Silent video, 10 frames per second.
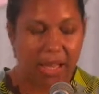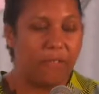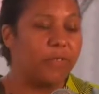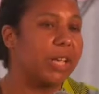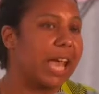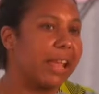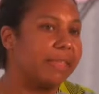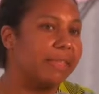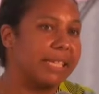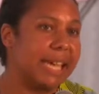
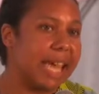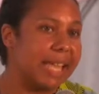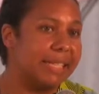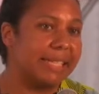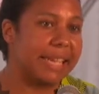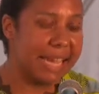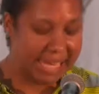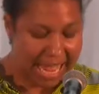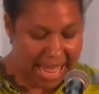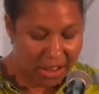Forget the dead stay
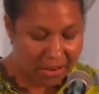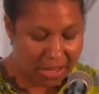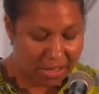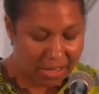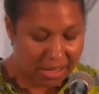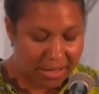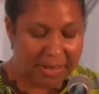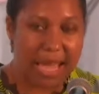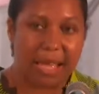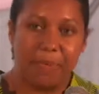down,
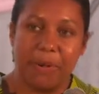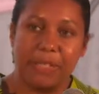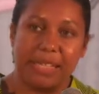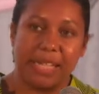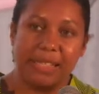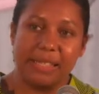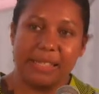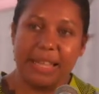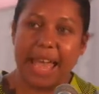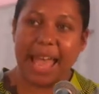they
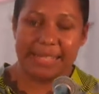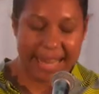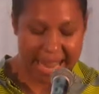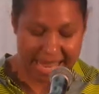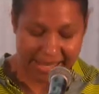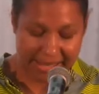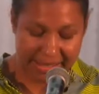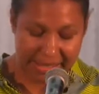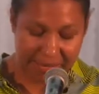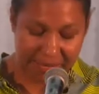persist as
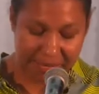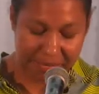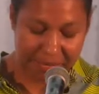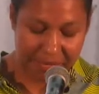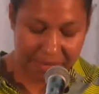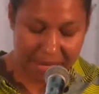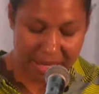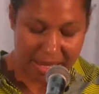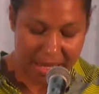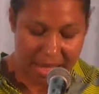haints.
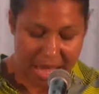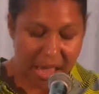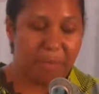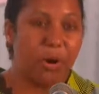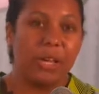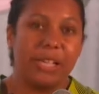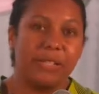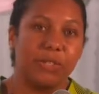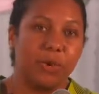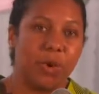A murky
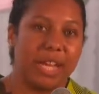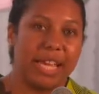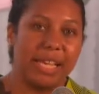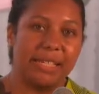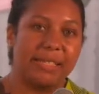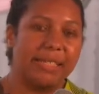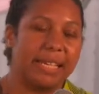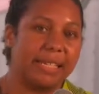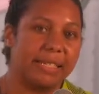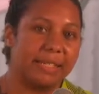story
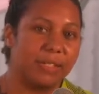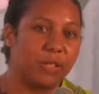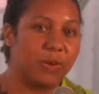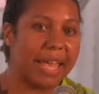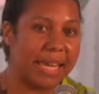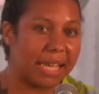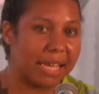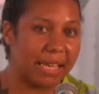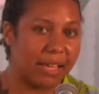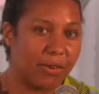sticks to
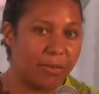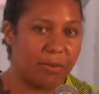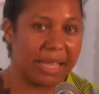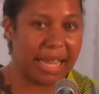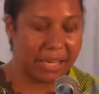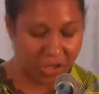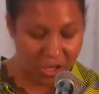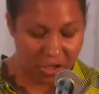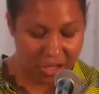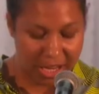any
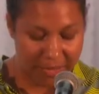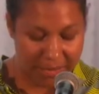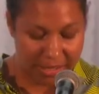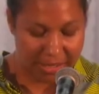relationship,